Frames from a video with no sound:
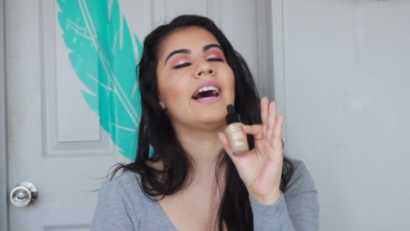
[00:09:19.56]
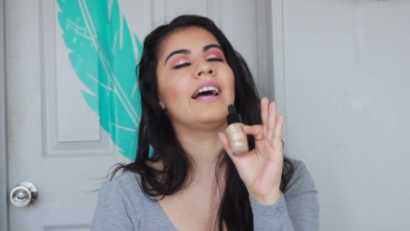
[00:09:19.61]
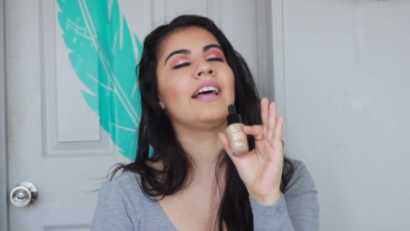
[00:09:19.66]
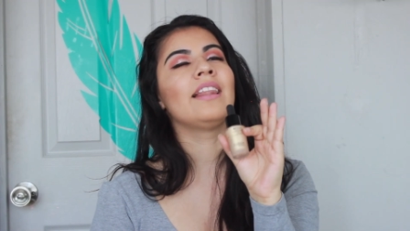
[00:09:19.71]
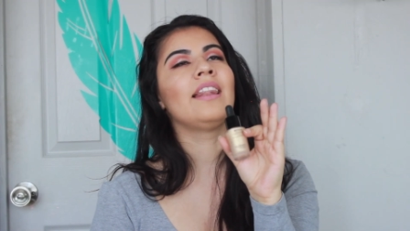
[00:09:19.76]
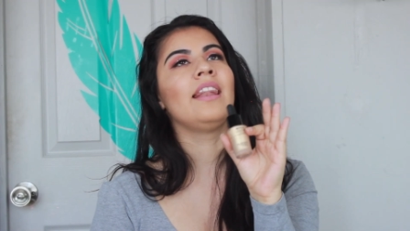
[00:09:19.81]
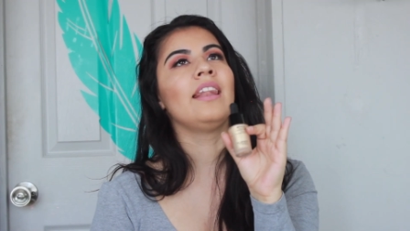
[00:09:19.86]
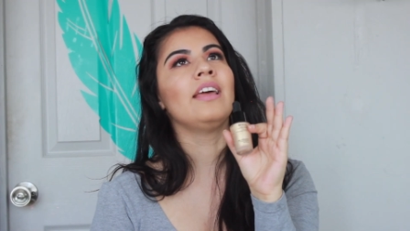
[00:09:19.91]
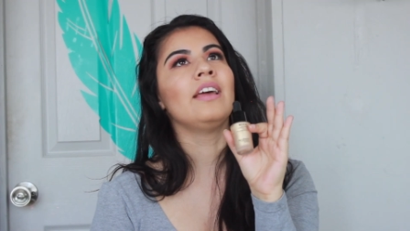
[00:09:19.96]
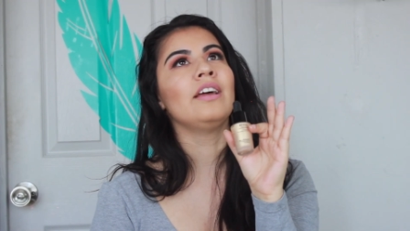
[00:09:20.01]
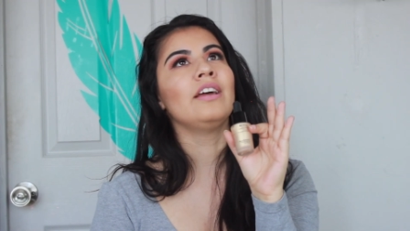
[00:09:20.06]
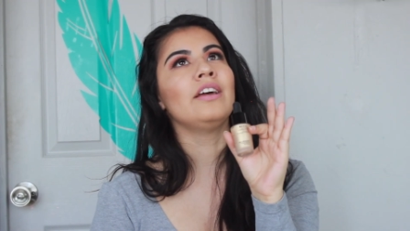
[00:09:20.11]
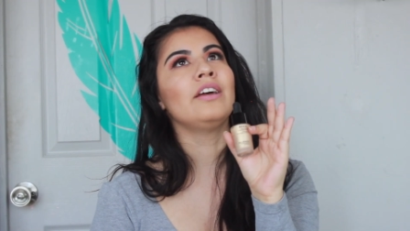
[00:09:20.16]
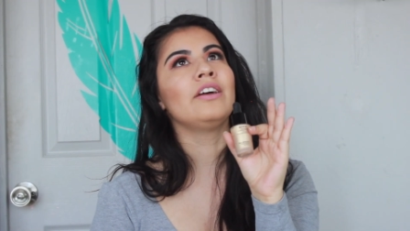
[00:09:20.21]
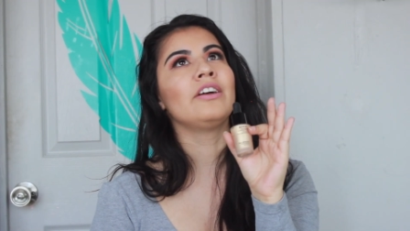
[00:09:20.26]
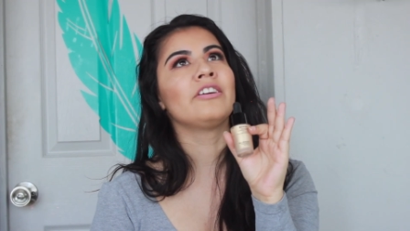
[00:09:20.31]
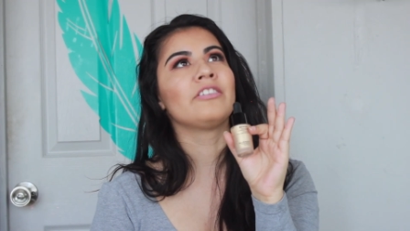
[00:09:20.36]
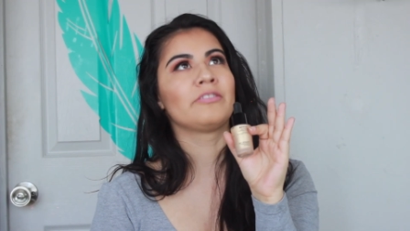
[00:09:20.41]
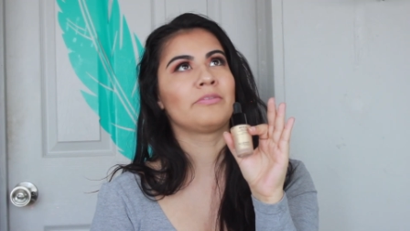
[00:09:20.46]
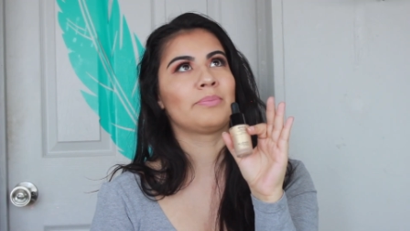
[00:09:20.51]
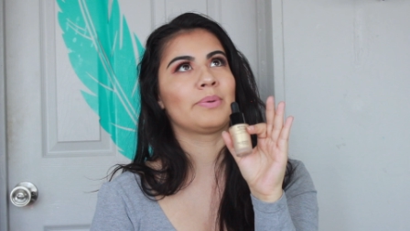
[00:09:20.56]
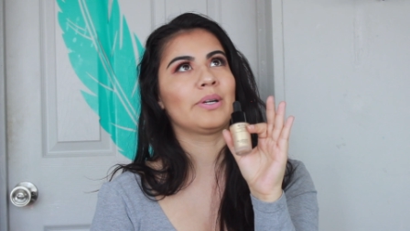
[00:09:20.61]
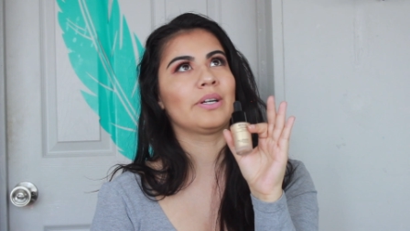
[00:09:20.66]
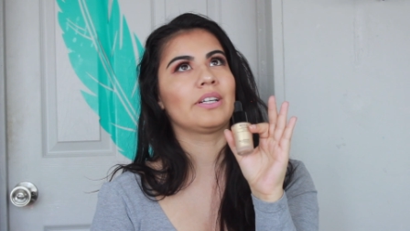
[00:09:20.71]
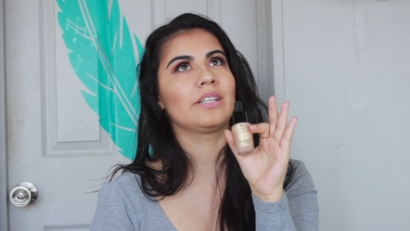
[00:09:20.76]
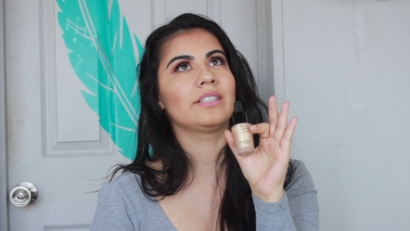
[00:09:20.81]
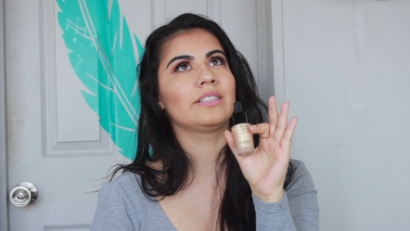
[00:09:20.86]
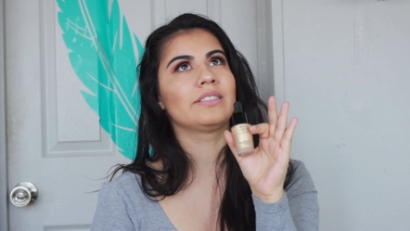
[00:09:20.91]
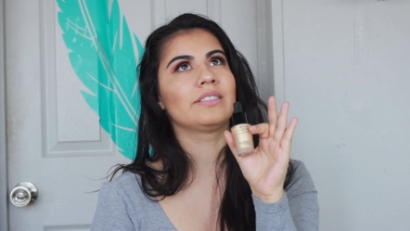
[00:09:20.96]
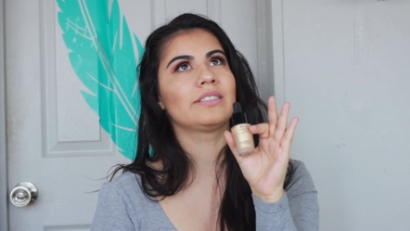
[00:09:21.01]
I
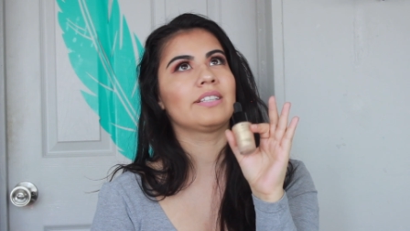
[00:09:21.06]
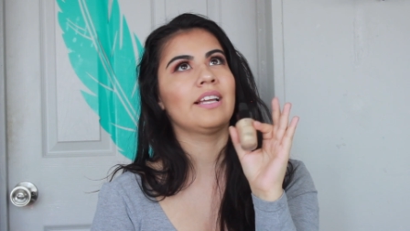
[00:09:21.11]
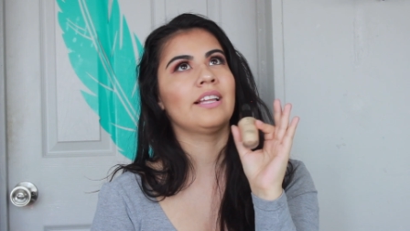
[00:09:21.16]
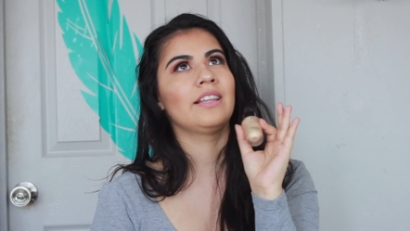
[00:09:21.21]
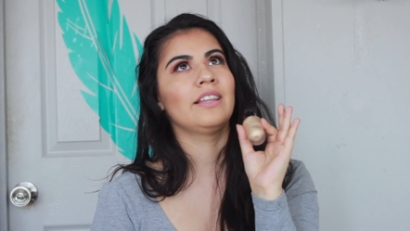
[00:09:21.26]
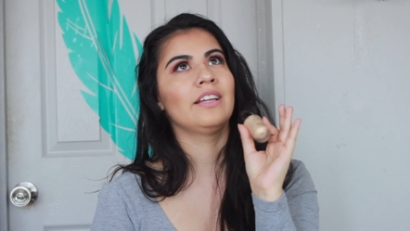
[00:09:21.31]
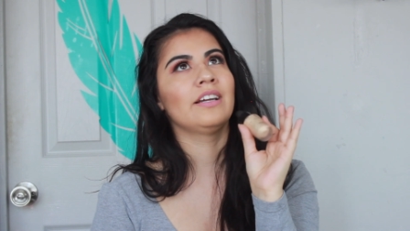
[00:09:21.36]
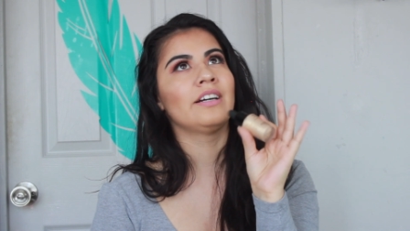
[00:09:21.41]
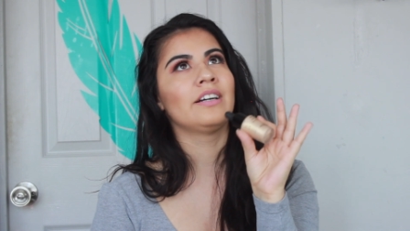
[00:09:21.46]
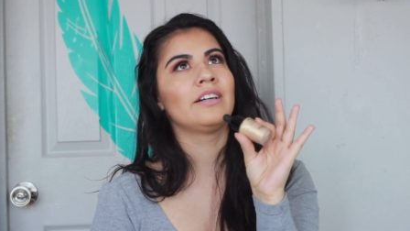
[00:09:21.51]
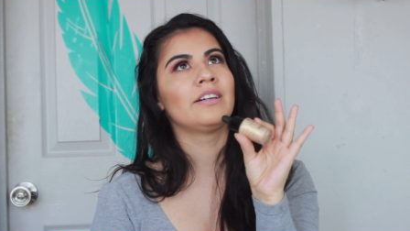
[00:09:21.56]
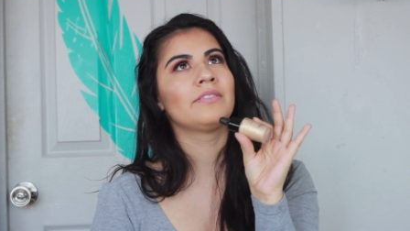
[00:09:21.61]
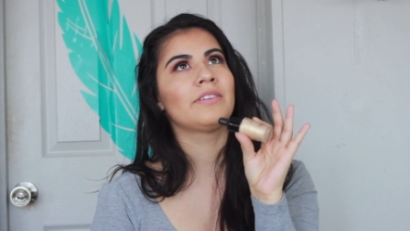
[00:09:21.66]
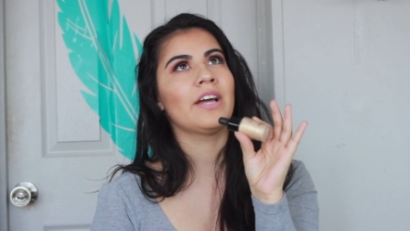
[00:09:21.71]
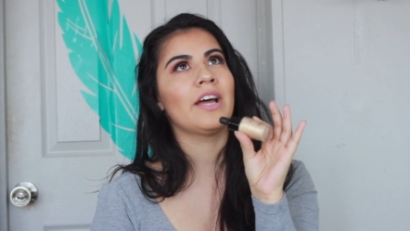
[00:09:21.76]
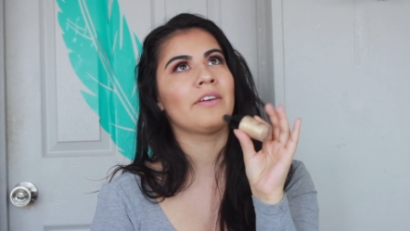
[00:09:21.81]
love